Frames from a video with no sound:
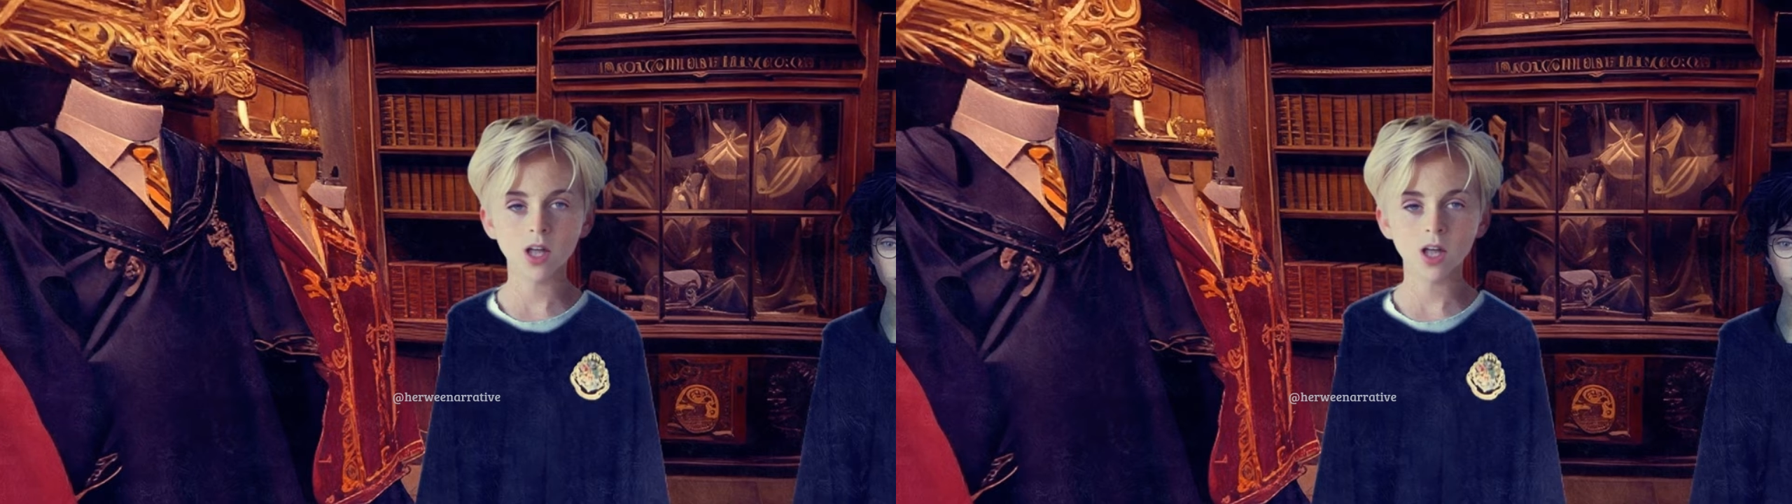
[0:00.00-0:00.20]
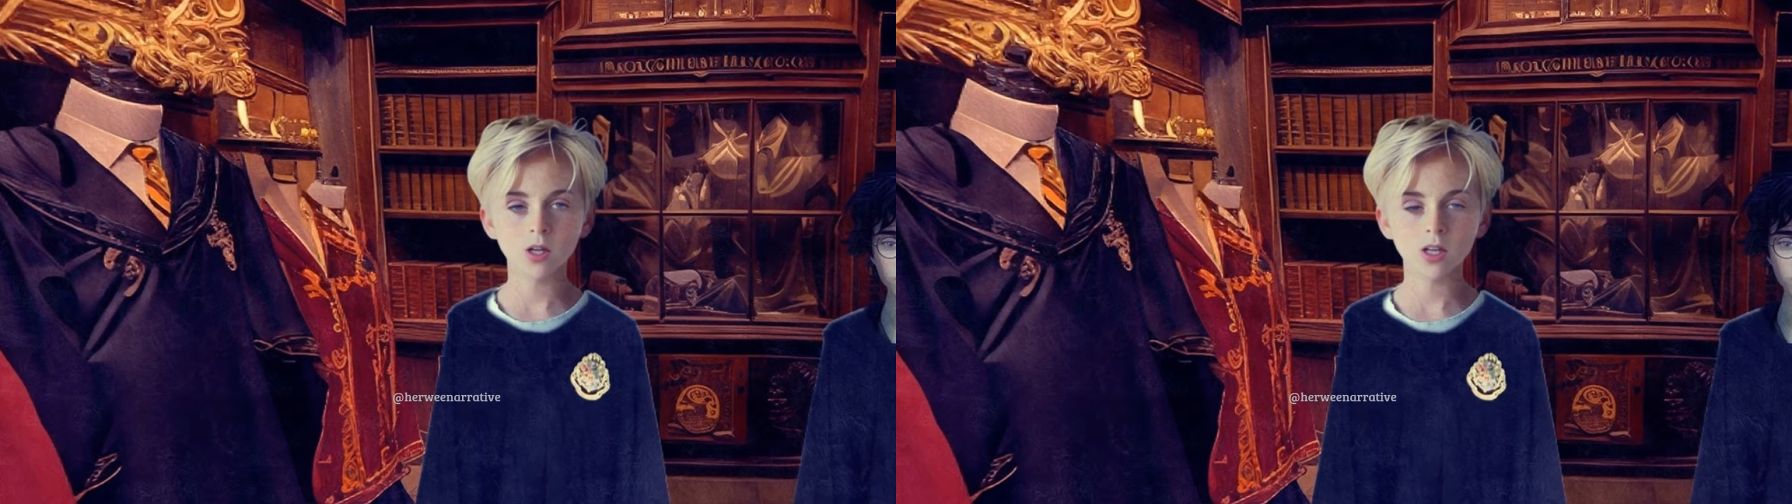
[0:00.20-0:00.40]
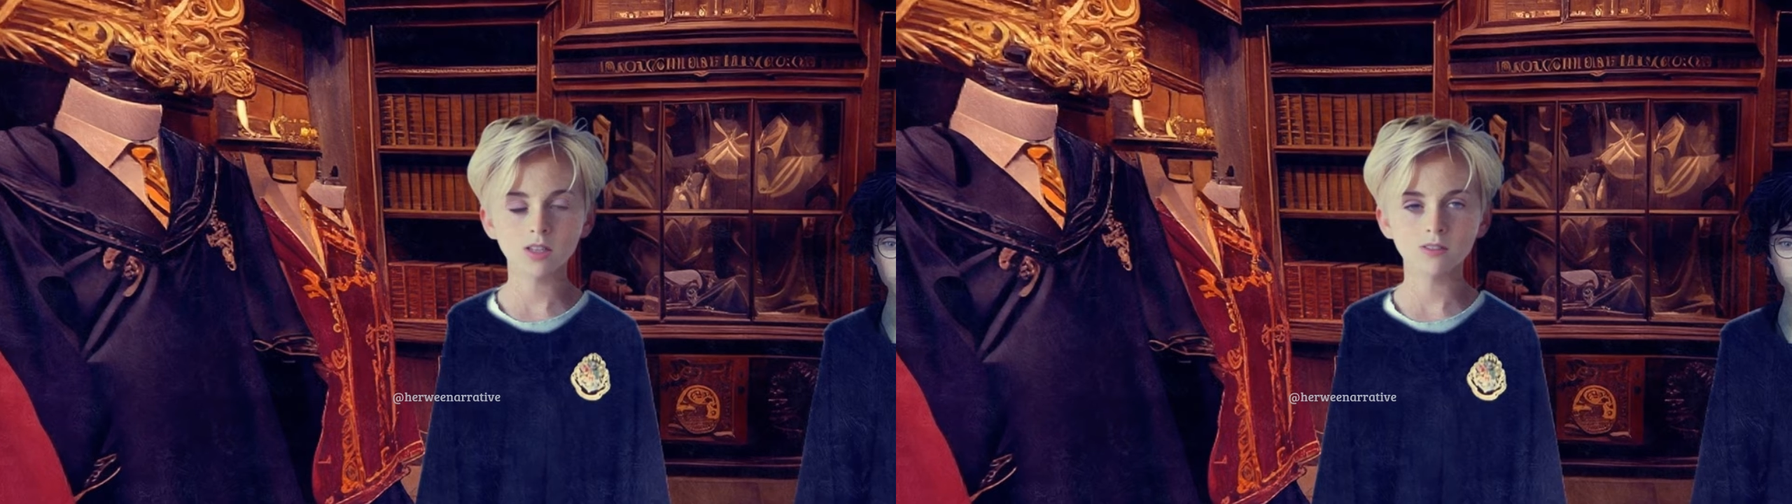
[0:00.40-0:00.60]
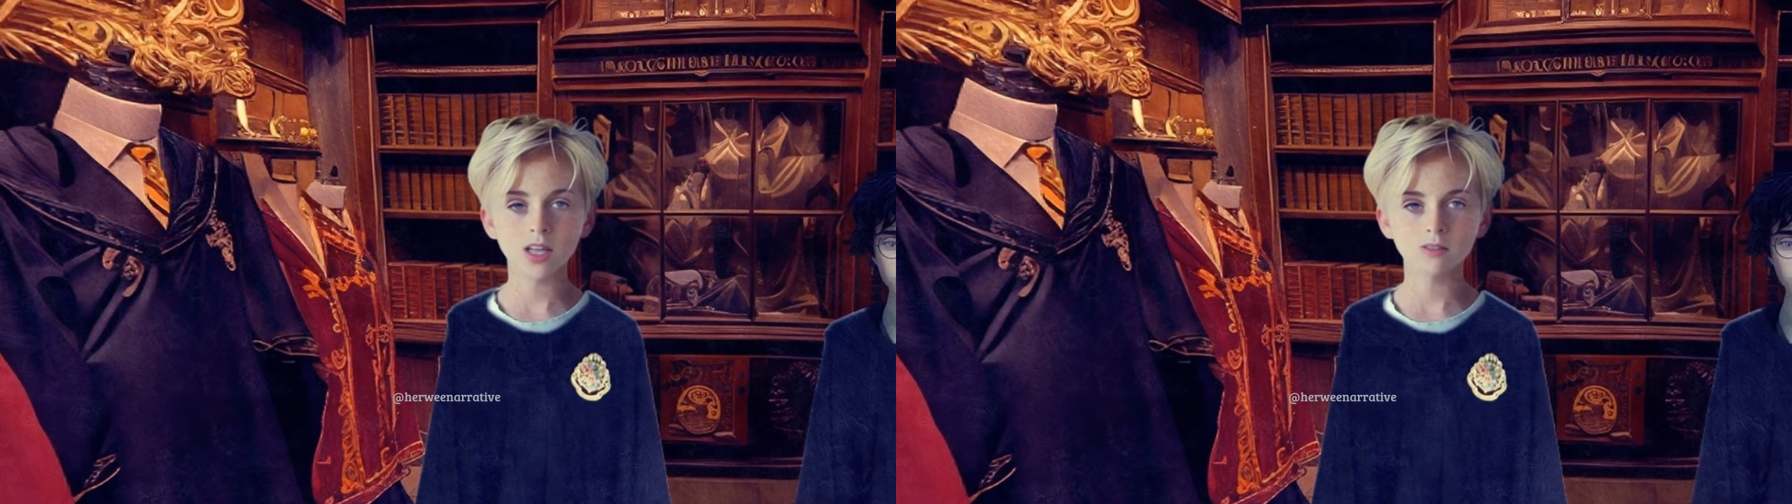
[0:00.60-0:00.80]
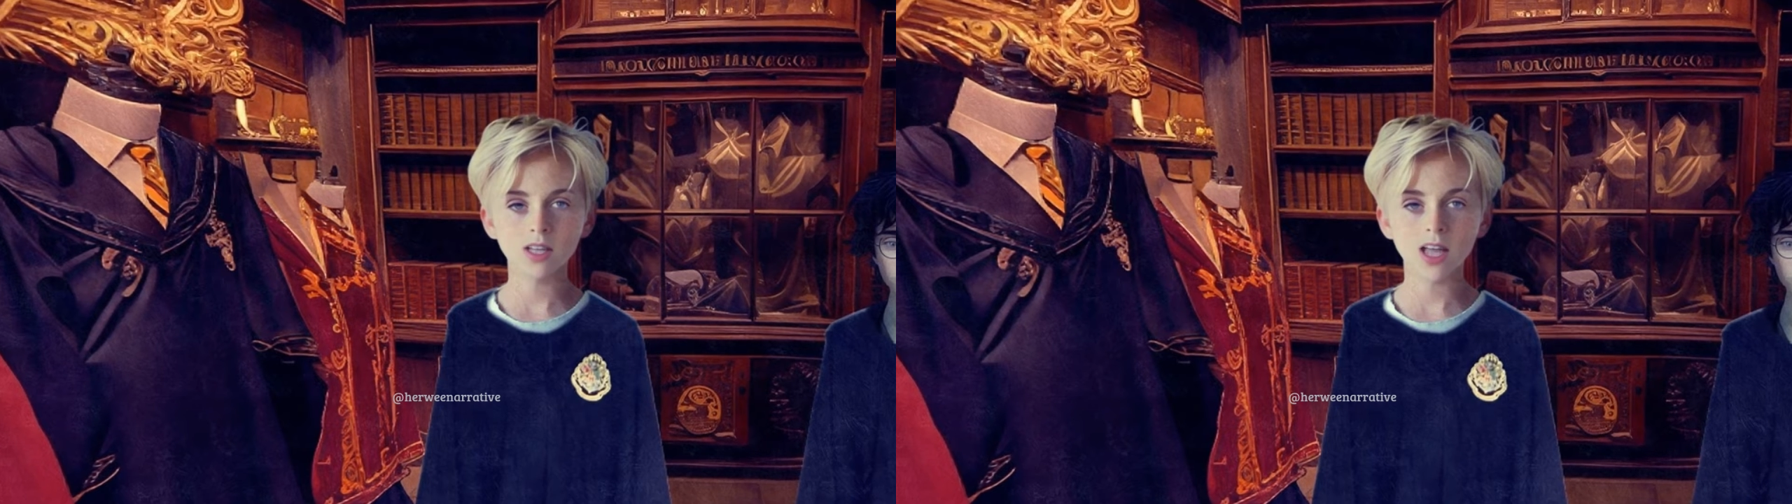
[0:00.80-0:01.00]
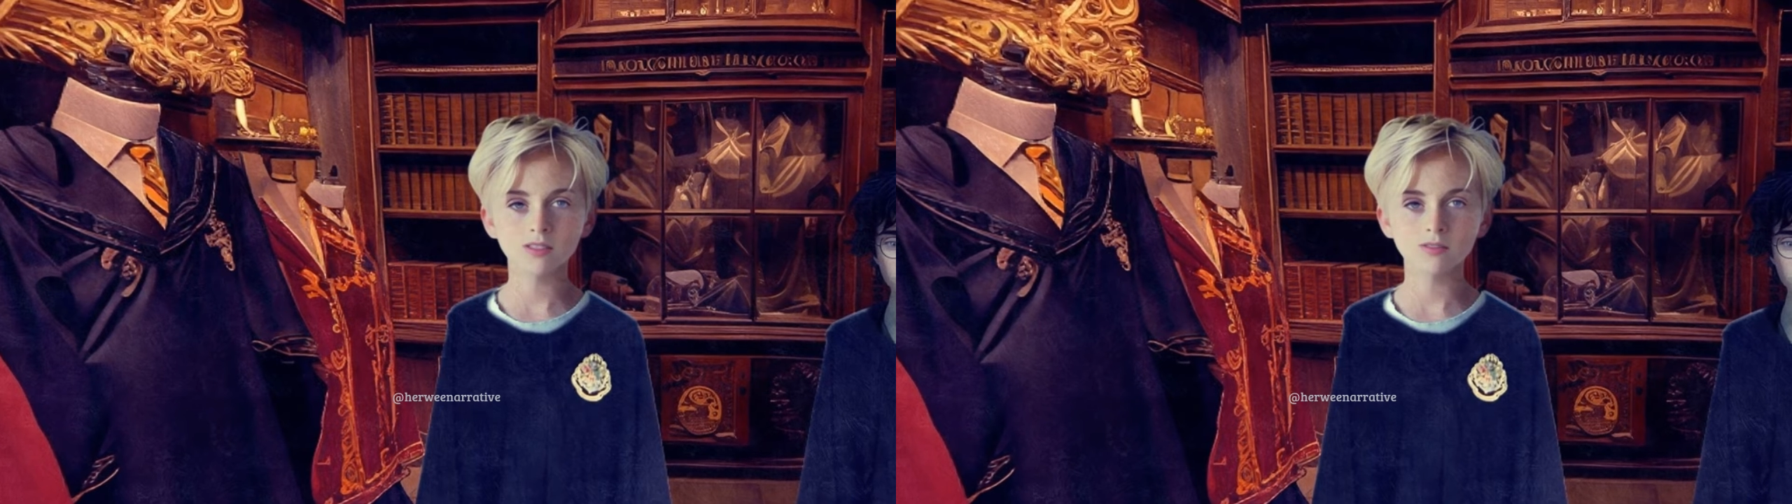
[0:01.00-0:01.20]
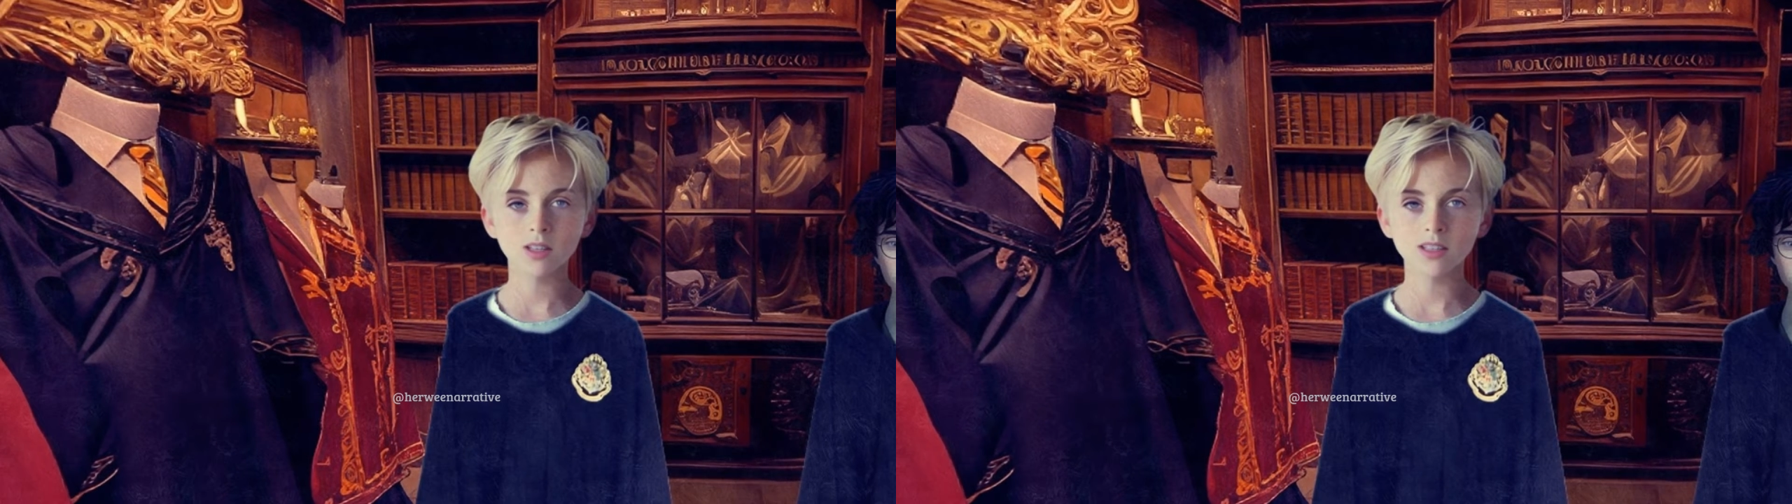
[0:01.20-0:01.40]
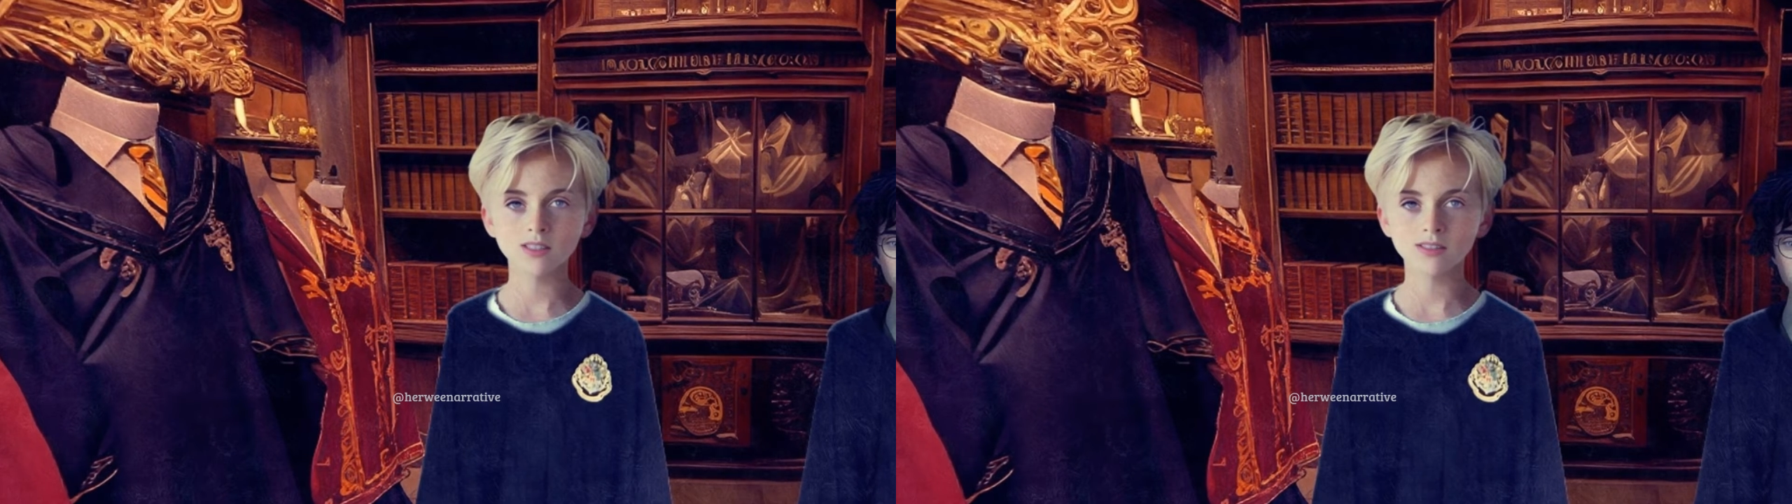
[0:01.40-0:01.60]
All our family have
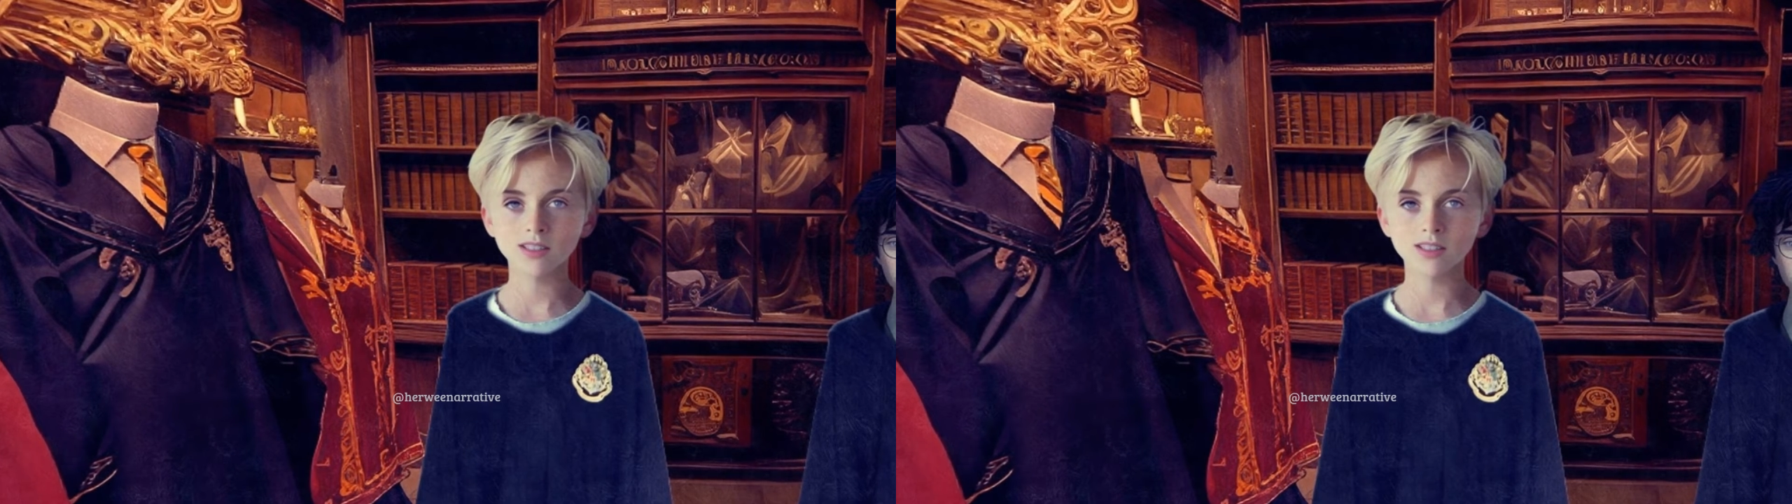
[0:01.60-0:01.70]
been.